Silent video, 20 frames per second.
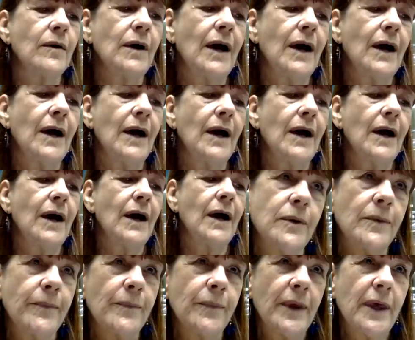how to
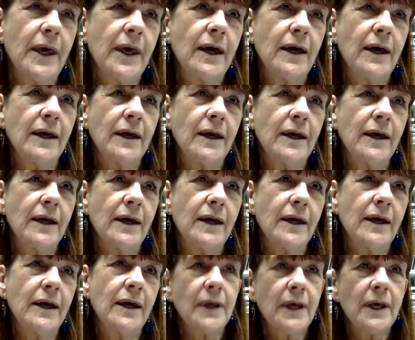yeah
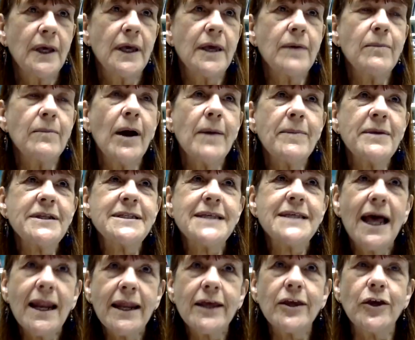he might be
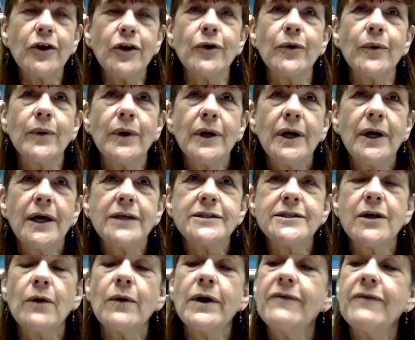telling you
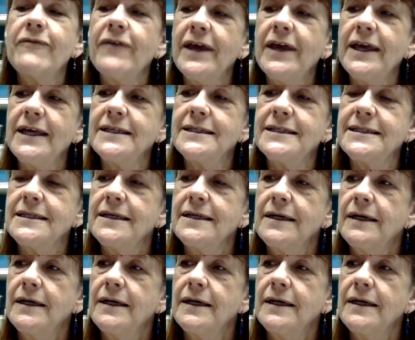so if he's